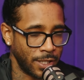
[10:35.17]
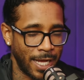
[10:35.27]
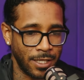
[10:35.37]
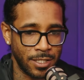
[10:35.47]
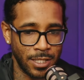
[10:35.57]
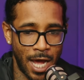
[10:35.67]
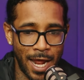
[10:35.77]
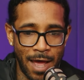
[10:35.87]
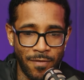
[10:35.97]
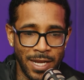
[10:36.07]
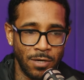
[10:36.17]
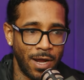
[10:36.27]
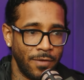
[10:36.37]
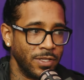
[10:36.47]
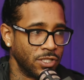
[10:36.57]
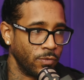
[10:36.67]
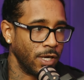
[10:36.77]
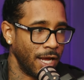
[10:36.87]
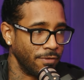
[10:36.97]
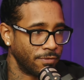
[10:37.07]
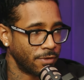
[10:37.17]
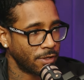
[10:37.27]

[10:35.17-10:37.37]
that does not have any know. relevance in real life. I